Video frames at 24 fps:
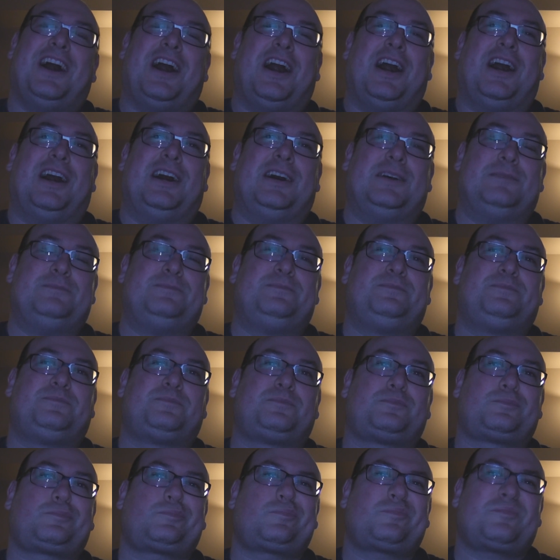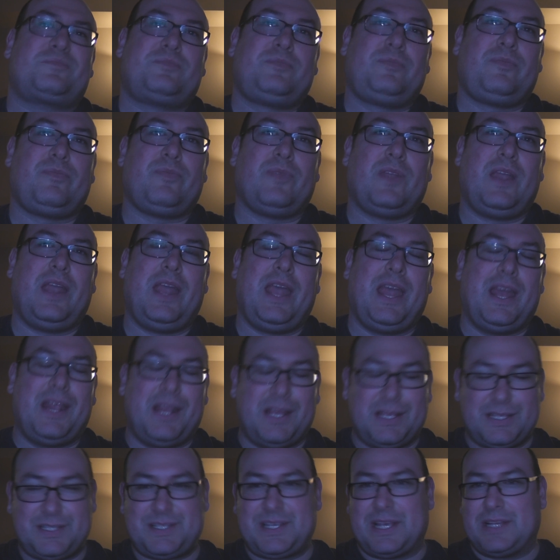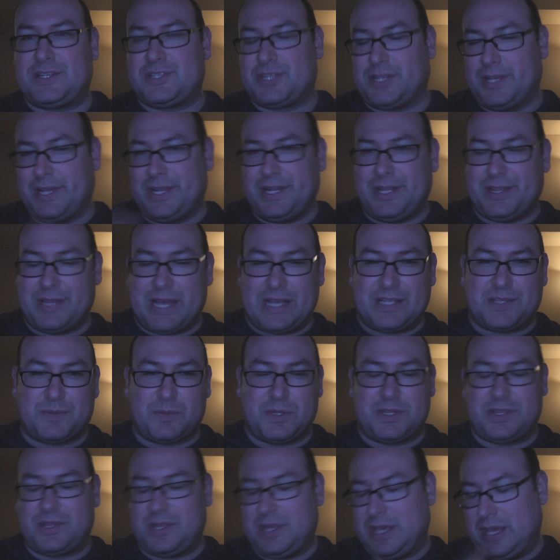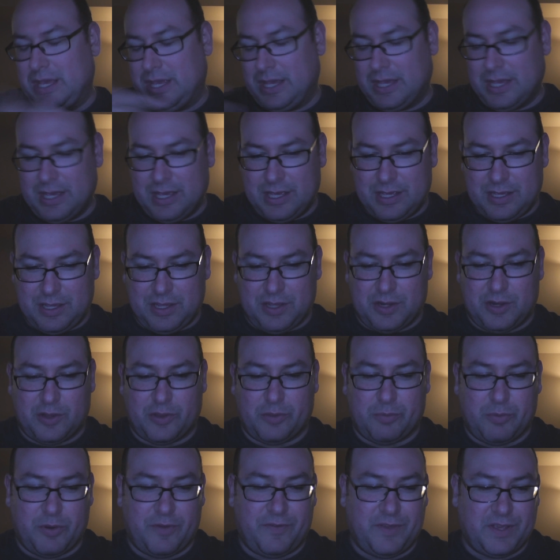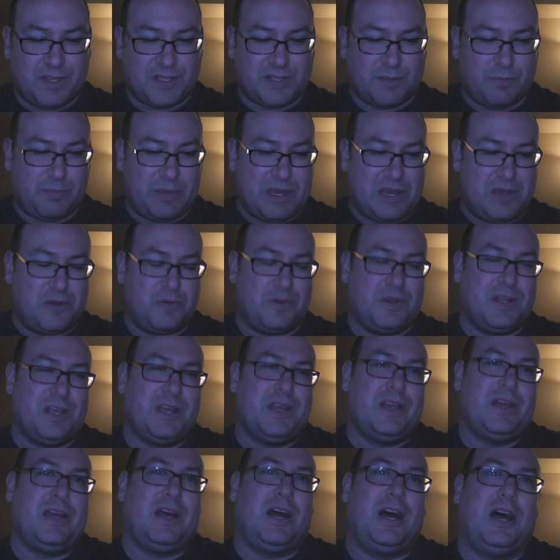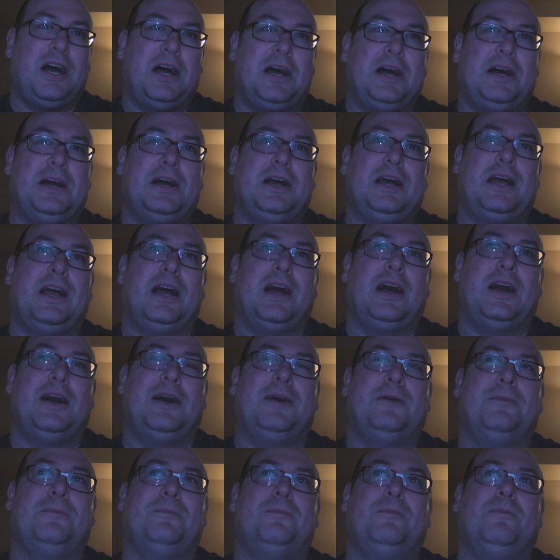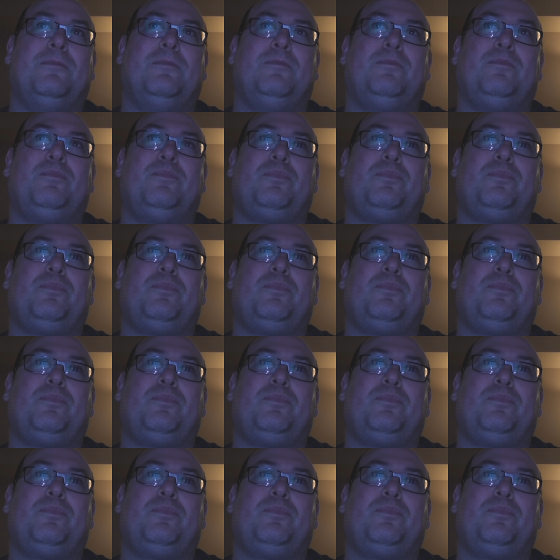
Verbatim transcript: Um, and essentially, that's what the you know the movie is about. Uh, um,